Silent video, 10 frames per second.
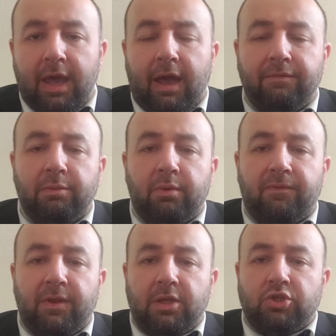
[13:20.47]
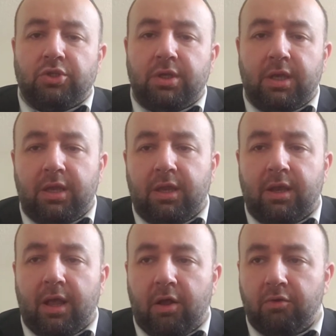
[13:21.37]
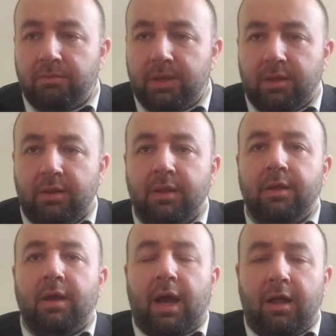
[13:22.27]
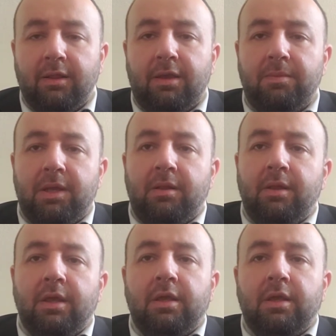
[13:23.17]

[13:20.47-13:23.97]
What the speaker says: After we finish eating our meal, holiday meal,